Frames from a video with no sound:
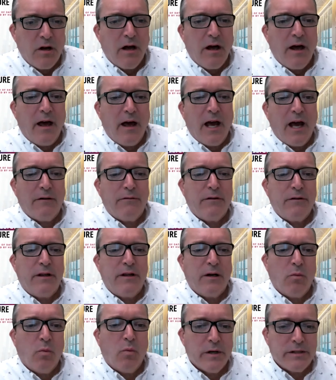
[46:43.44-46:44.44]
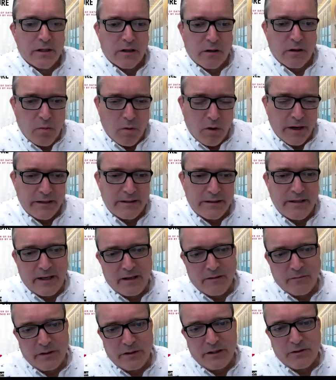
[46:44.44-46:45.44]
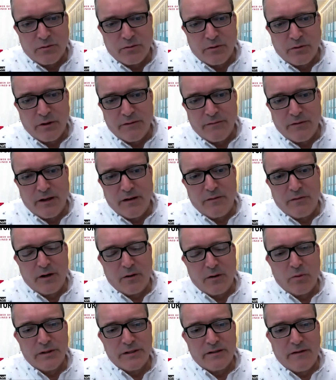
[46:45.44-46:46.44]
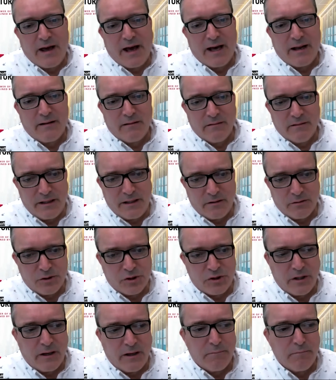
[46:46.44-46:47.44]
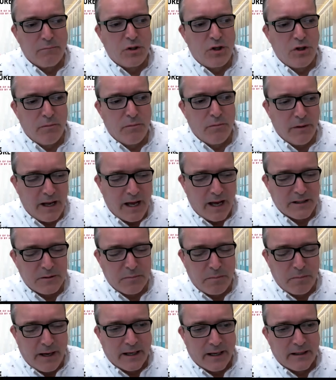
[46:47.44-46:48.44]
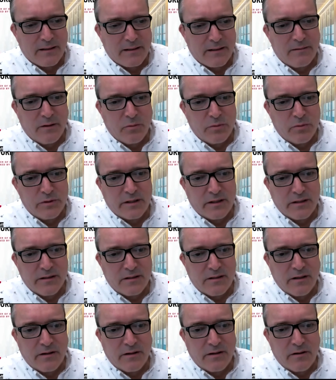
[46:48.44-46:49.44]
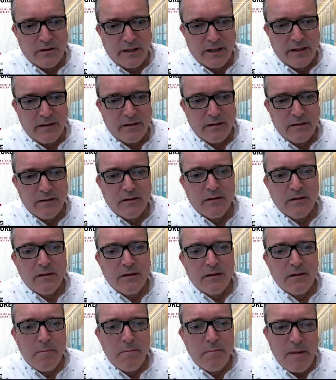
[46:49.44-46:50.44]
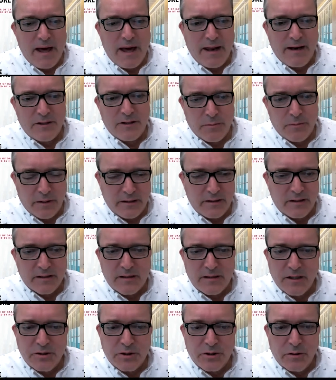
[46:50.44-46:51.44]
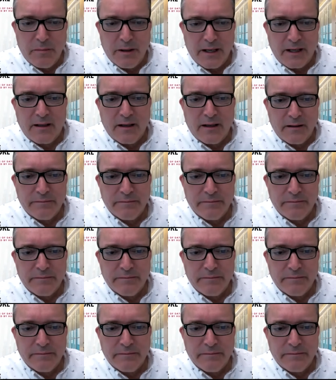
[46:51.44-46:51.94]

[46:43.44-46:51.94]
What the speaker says: everything wasn't quantitatively driven. There was that leadership, human aspect that was considered in management decision making.